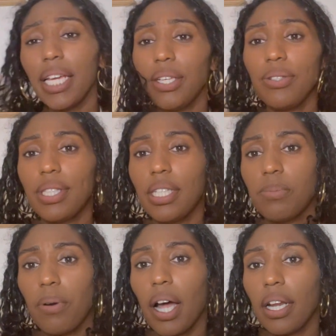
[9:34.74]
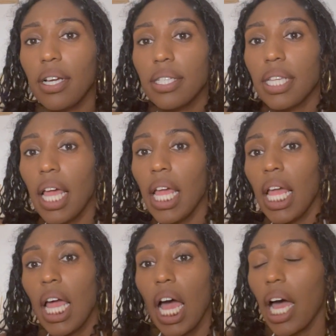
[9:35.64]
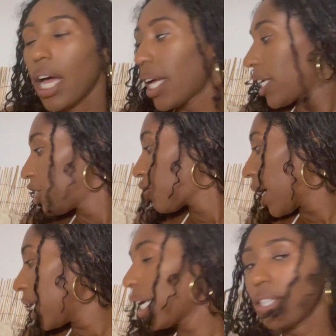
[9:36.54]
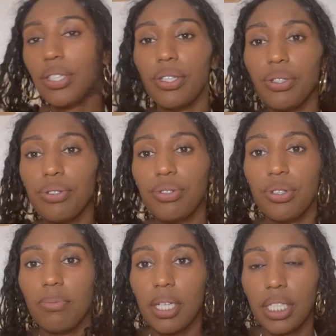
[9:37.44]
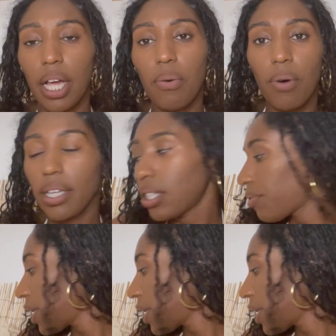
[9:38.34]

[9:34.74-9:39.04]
use these products, I try not to use too much at once. For